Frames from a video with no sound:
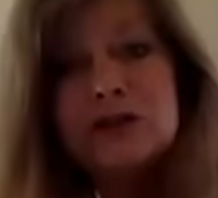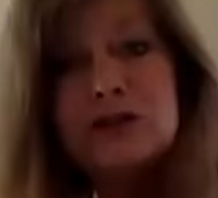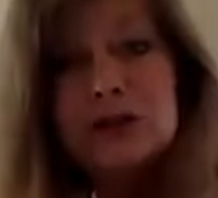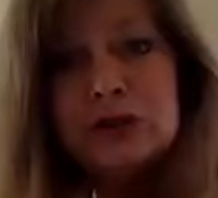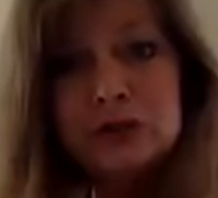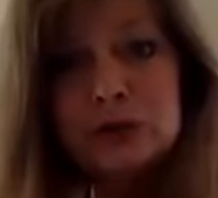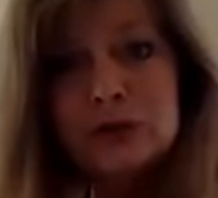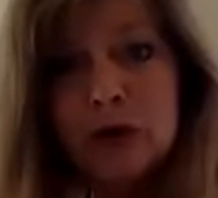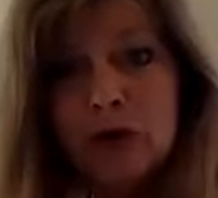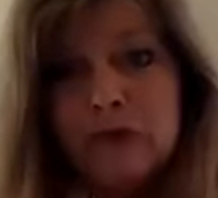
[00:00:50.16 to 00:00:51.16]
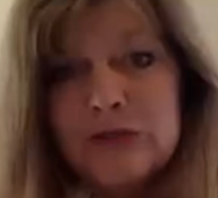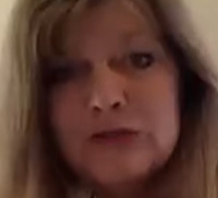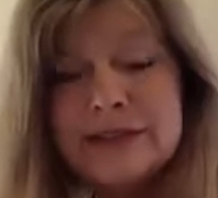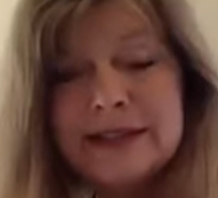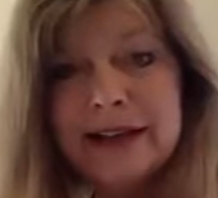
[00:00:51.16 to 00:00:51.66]
to Whole
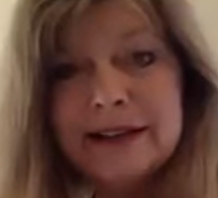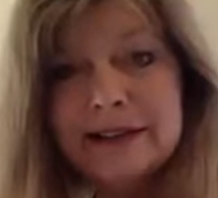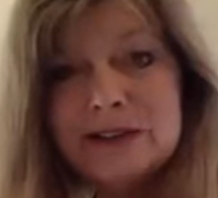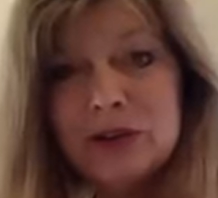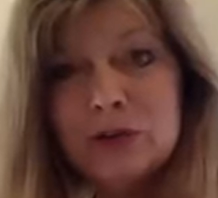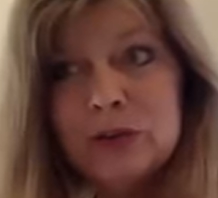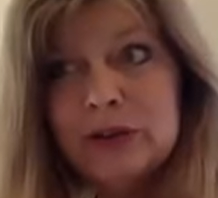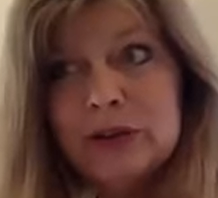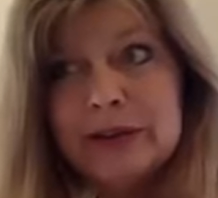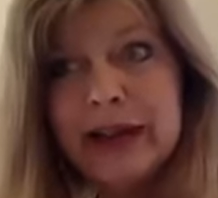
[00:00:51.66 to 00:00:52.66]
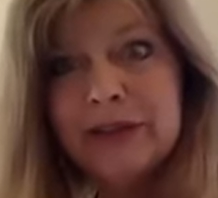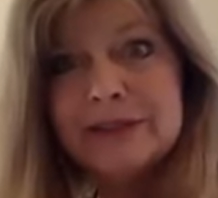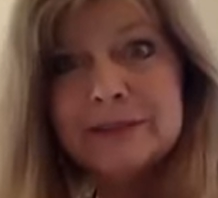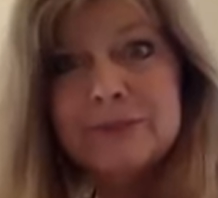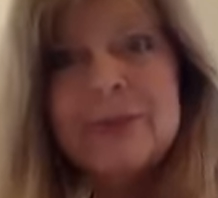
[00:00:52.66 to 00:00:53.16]
Foods. And so we are going to have
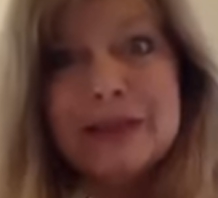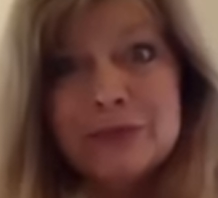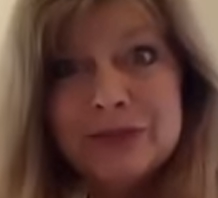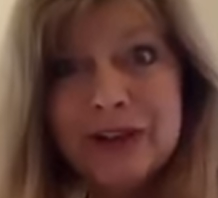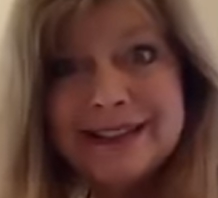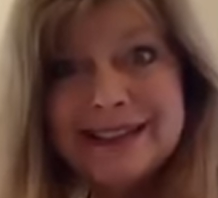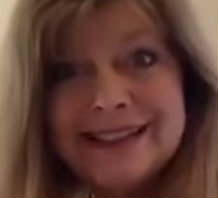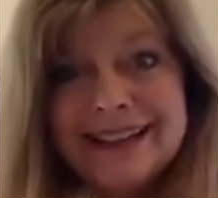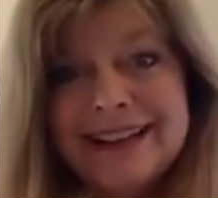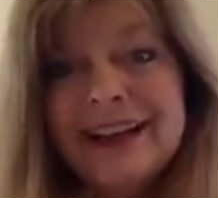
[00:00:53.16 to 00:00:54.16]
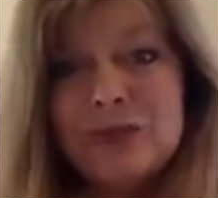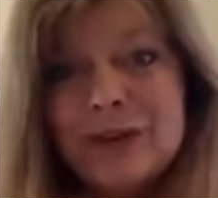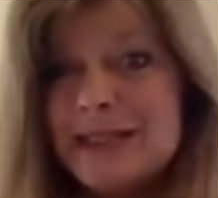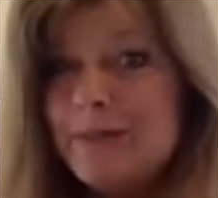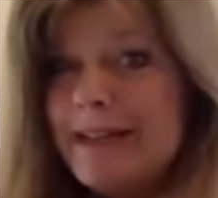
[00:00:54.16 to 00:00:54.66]
to improvise.
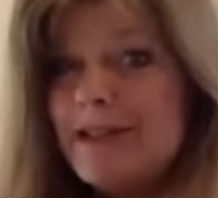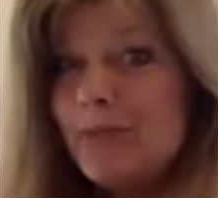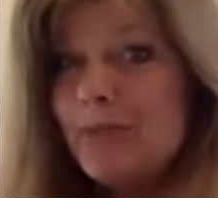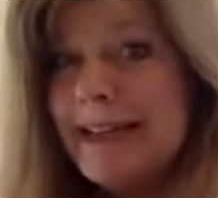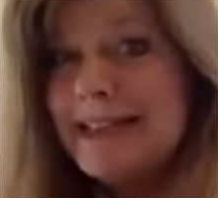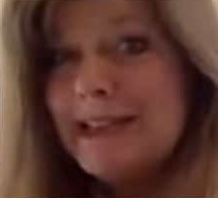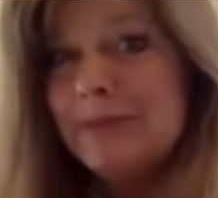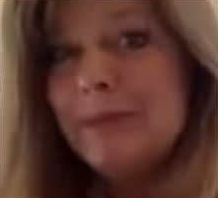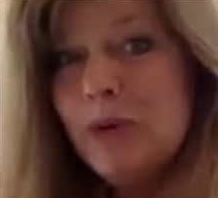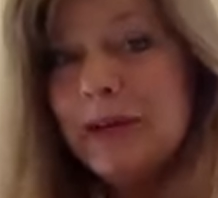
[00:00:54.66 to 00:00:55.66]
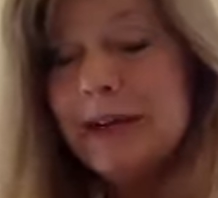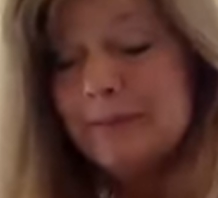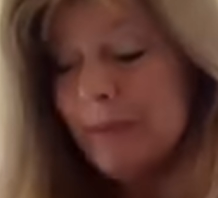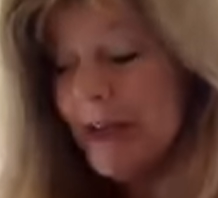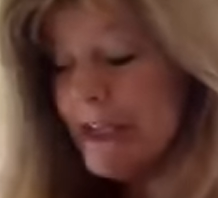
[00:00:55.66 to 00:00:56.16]
Recipes are made to be broken.
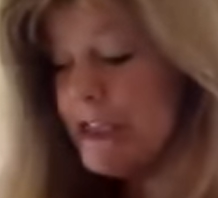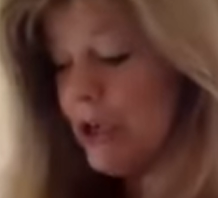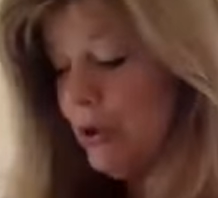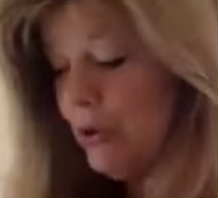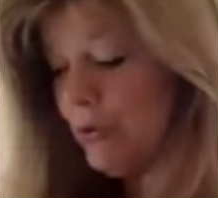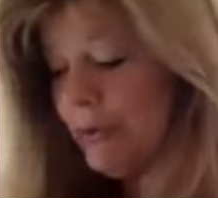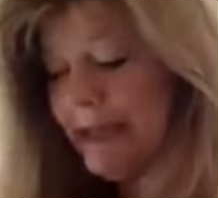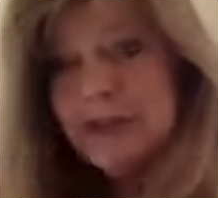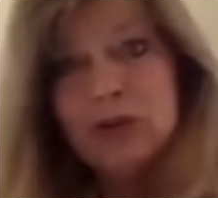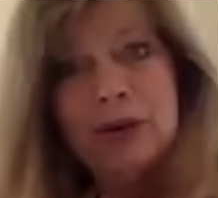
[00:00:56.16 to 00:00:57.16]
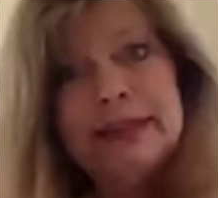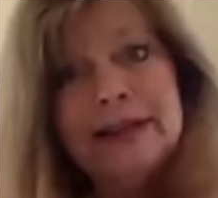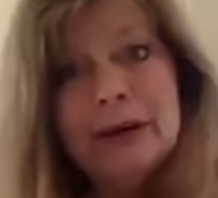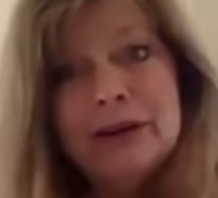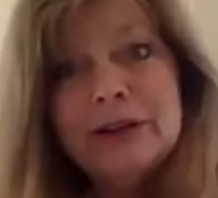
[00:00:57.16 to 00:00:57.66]
So that's a great thing
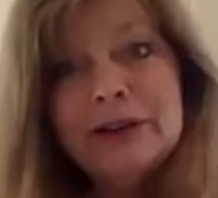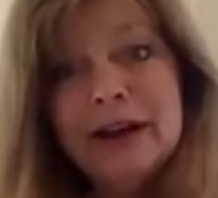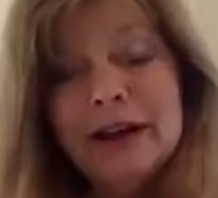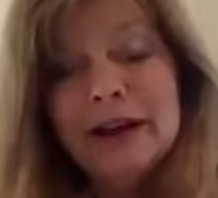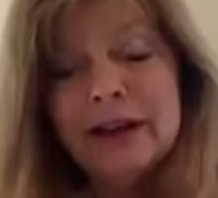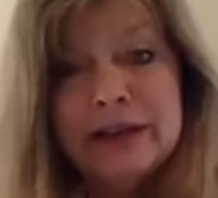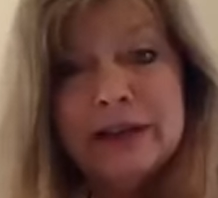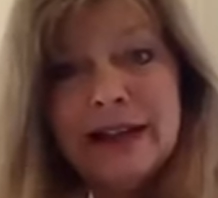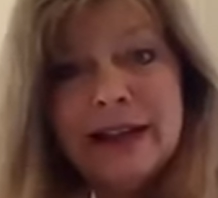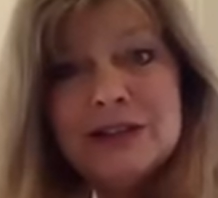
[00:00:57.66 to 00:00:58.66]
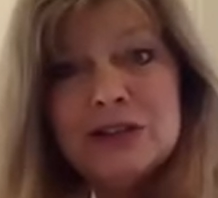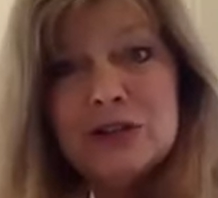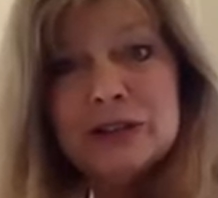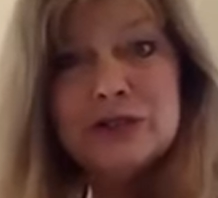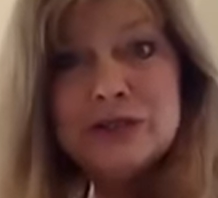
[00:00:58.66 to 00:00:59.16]
about learning to
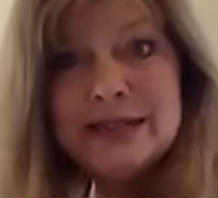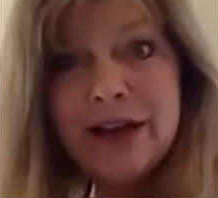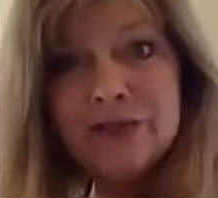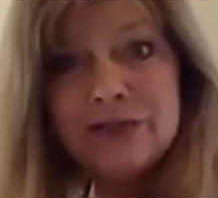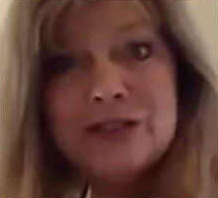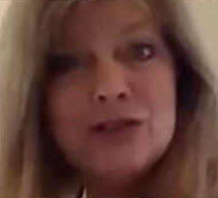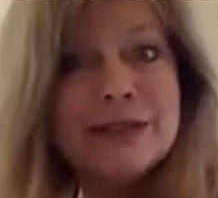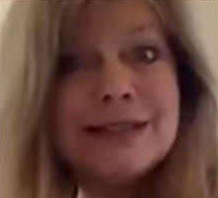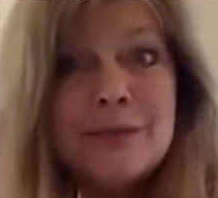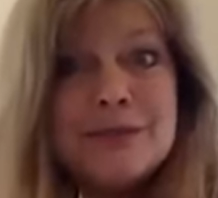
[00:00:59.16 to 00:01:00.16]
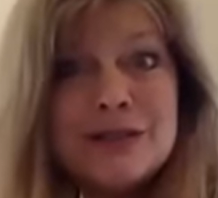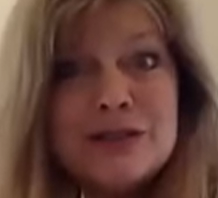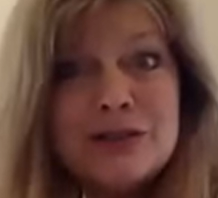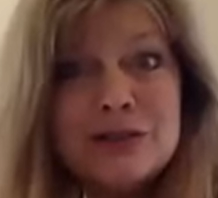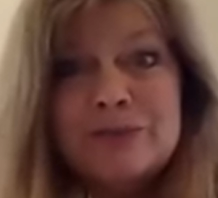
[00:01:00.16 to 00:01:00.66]
cook yourself is you can substitute